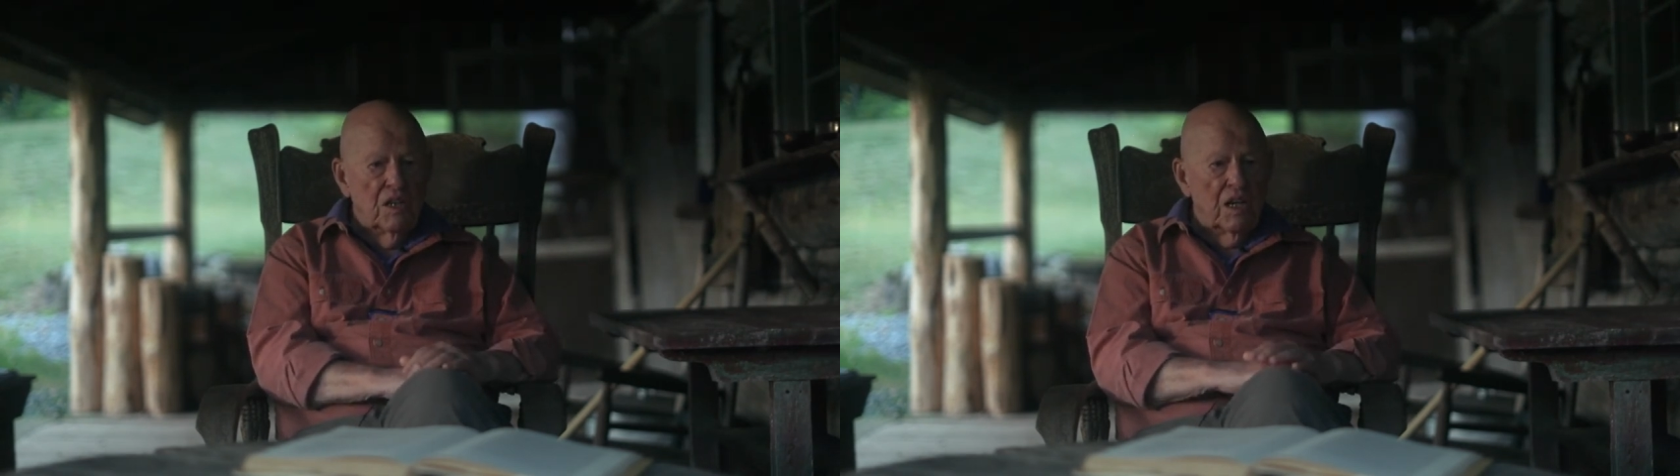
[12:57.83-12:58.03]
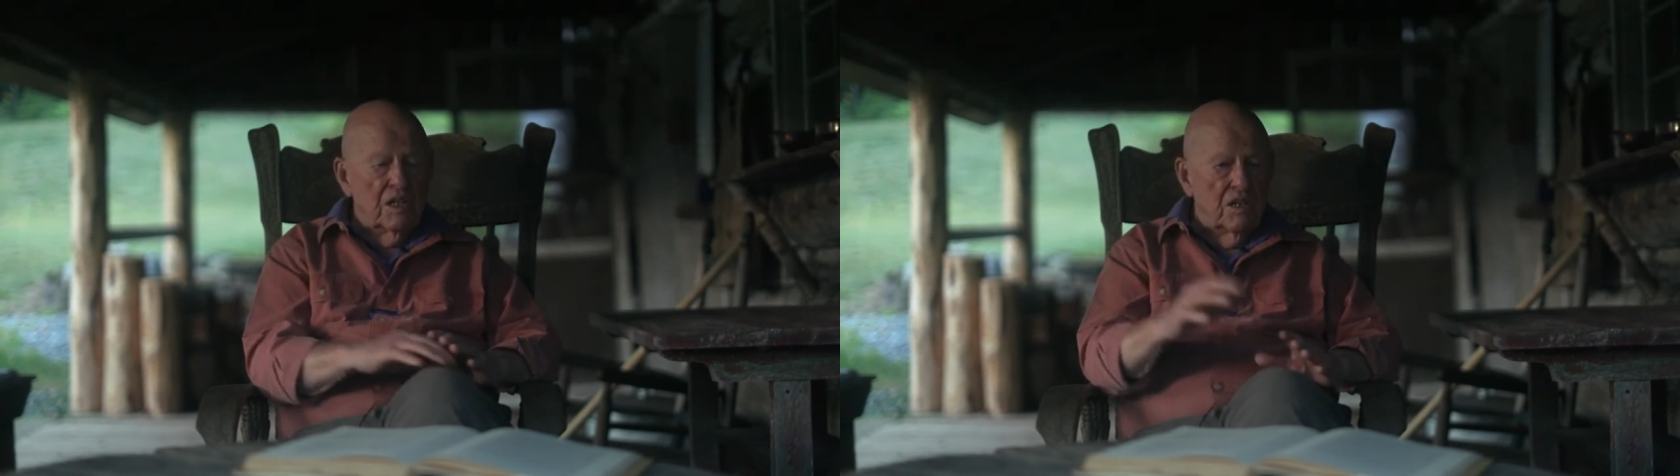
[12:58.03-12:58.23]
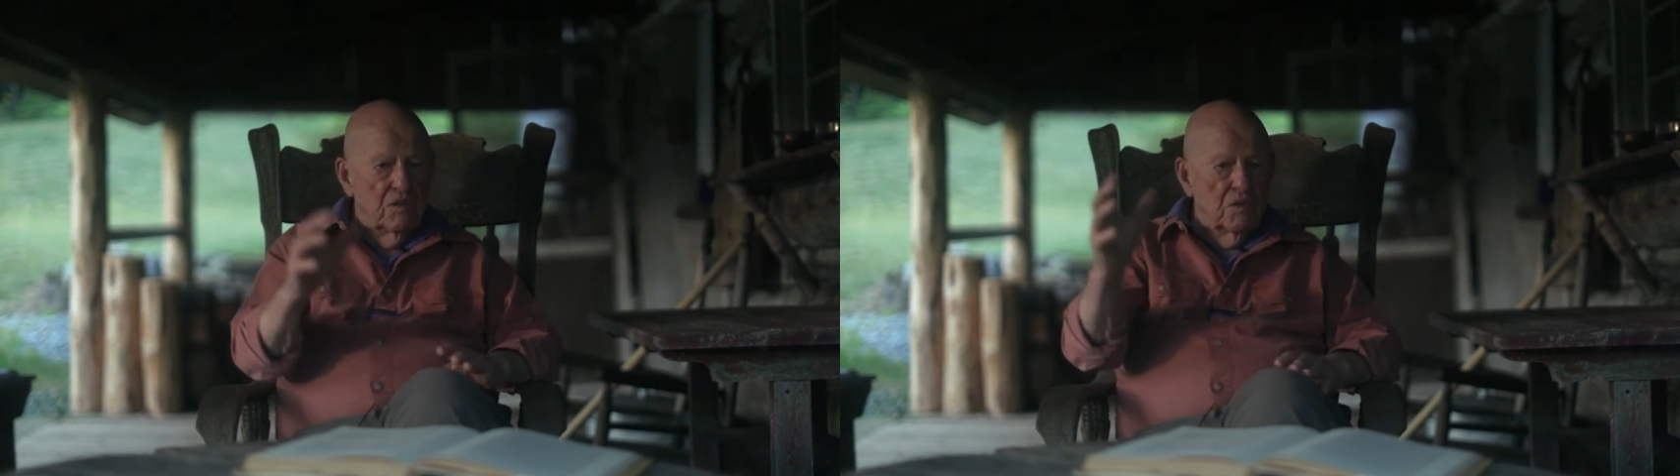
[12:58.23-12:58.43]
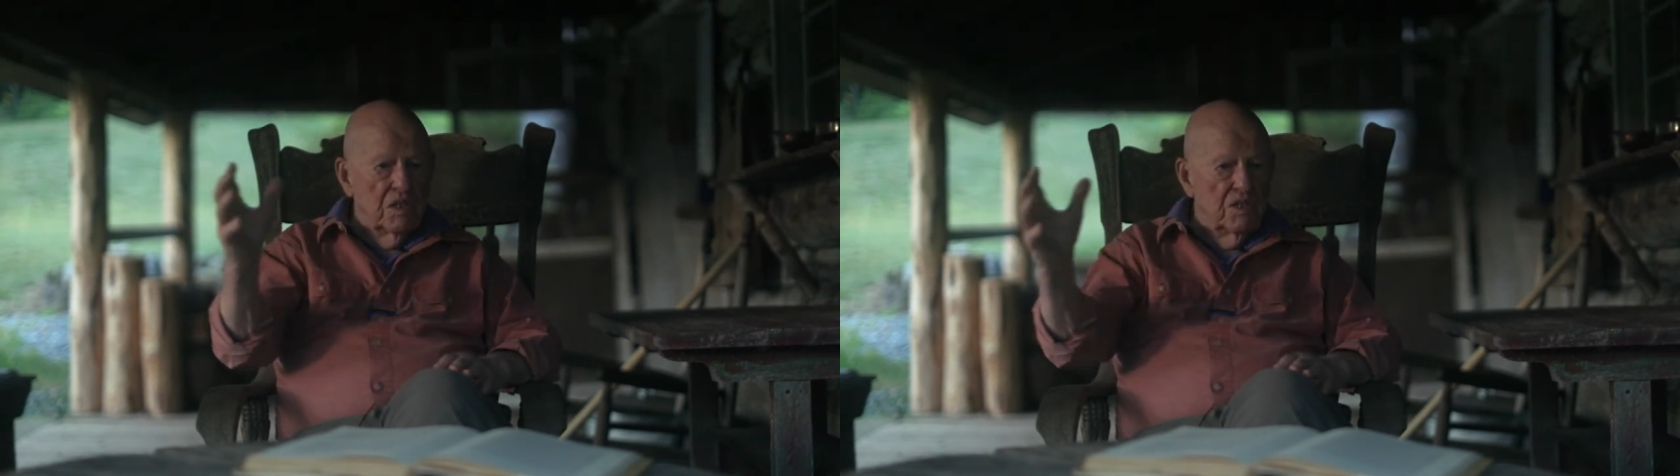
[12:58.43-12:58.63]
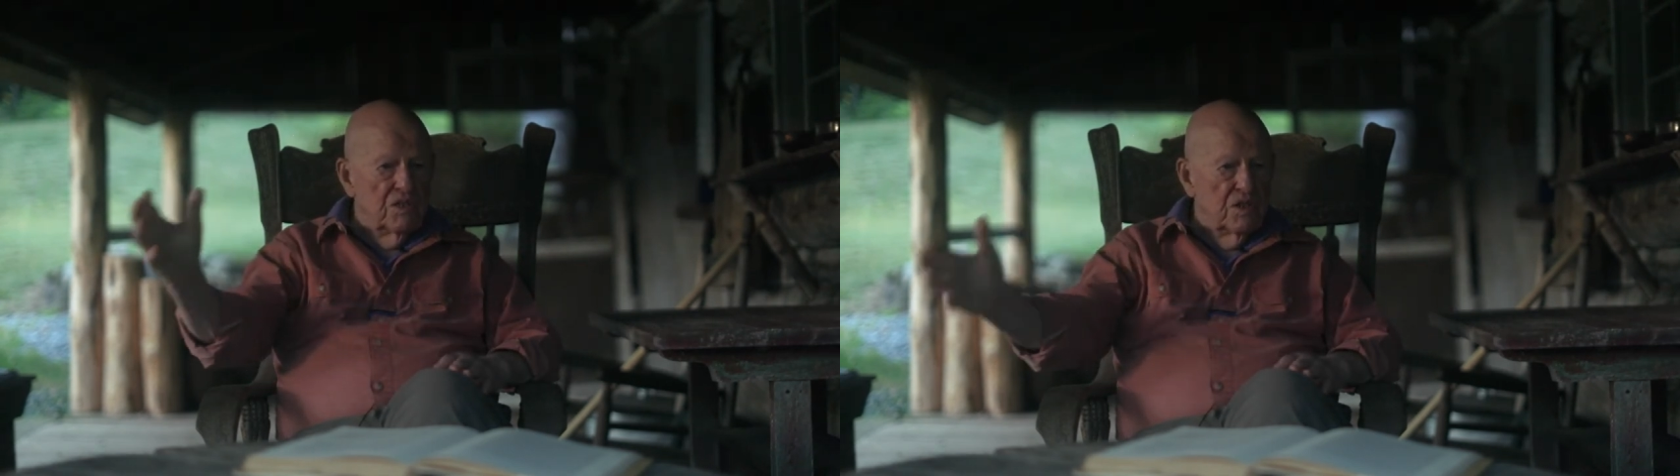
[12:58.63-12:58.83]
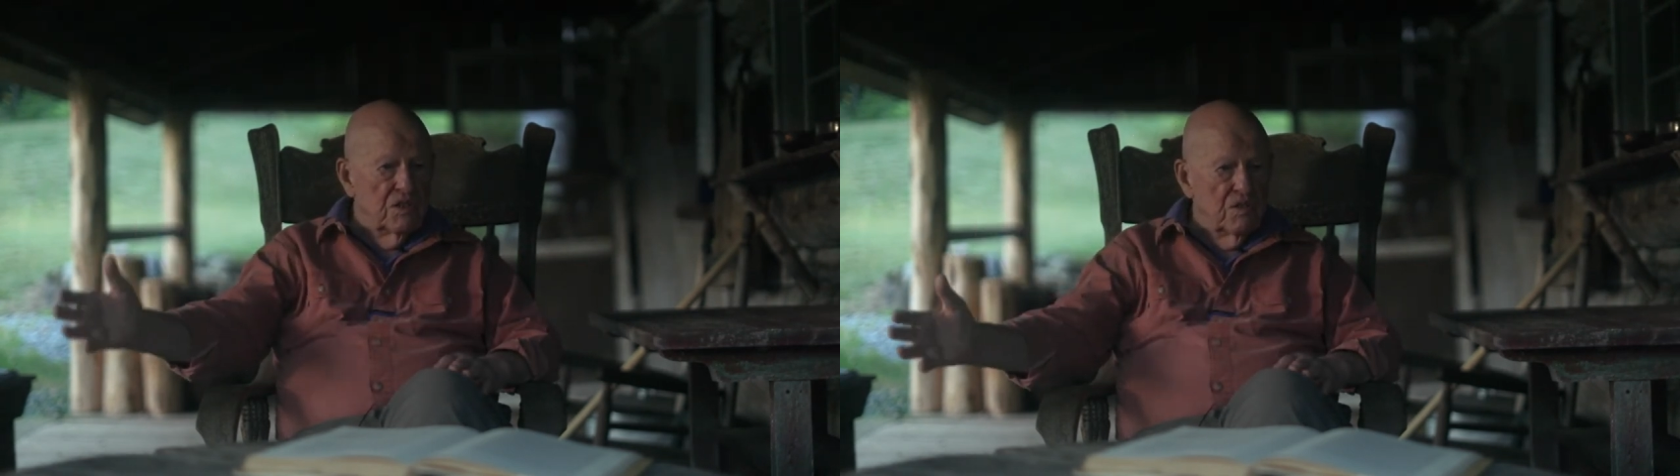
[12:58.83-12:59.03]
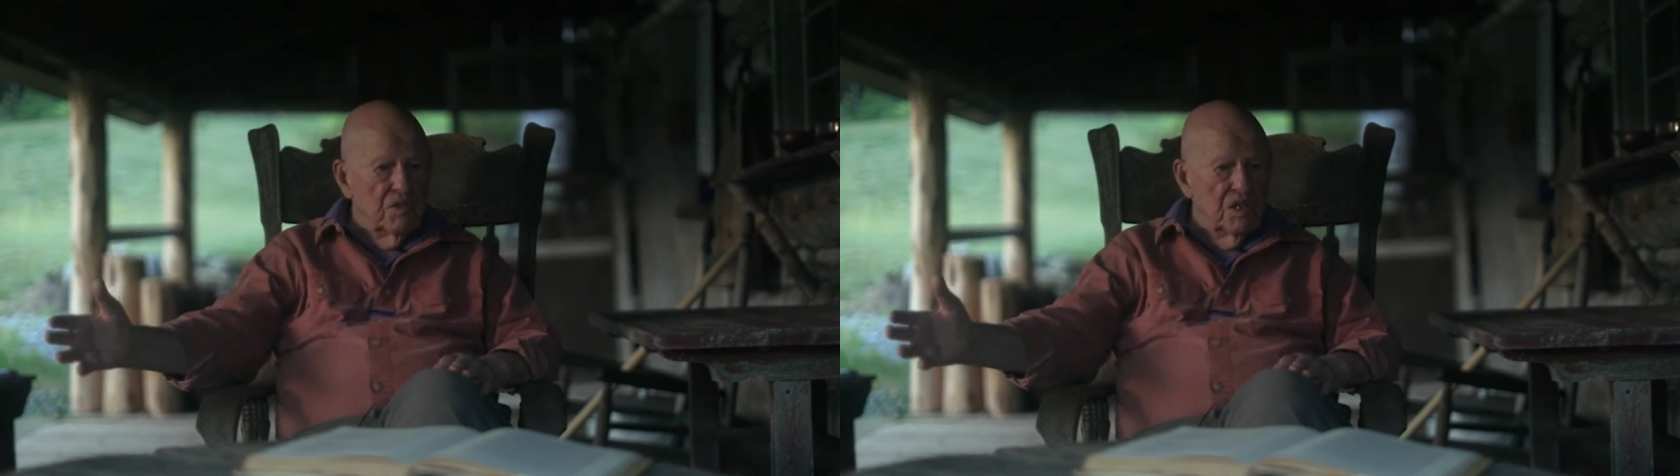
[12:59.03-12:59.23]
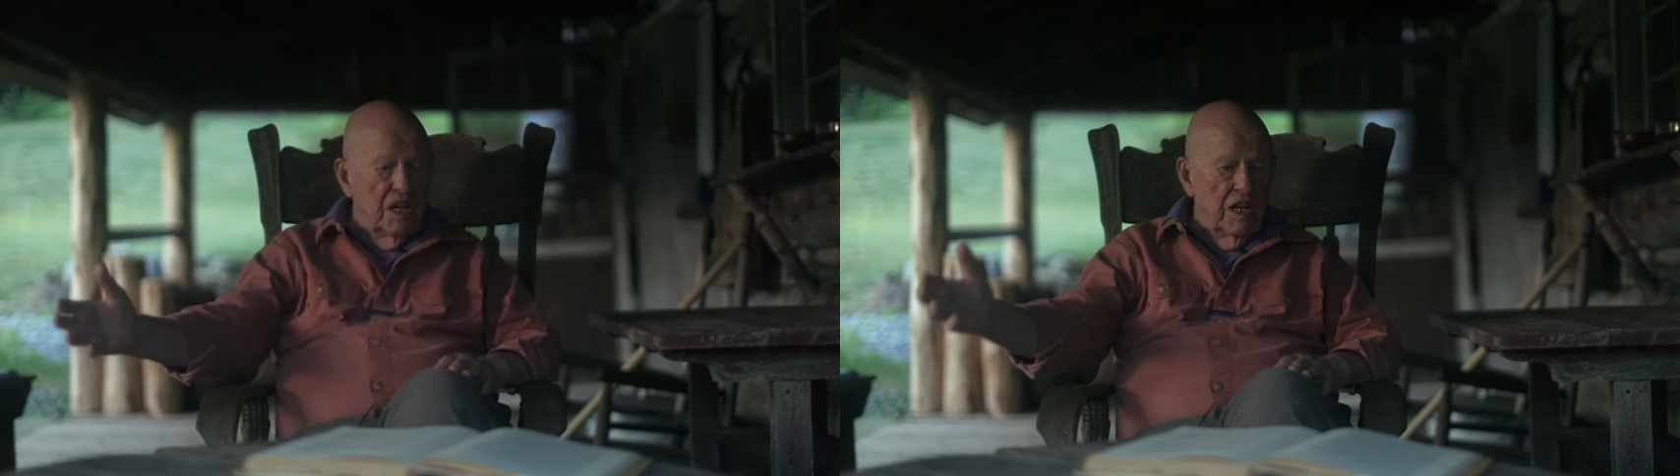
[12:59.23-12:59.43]
taking the releases
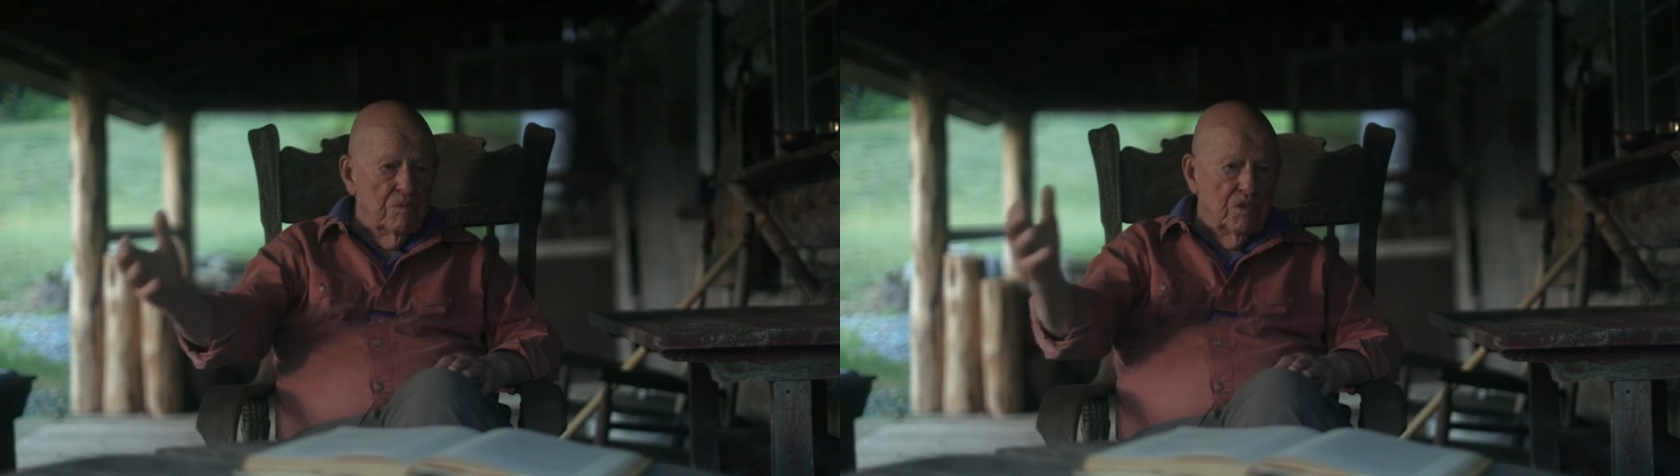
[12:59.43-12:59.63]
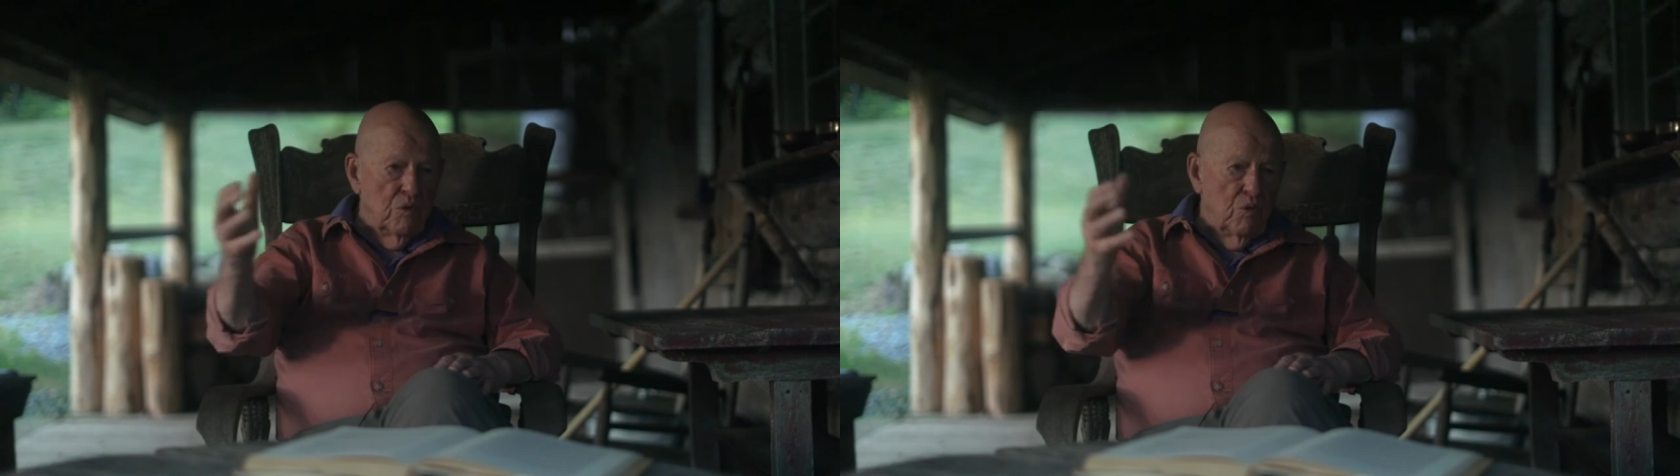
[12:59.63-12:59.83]
of the dams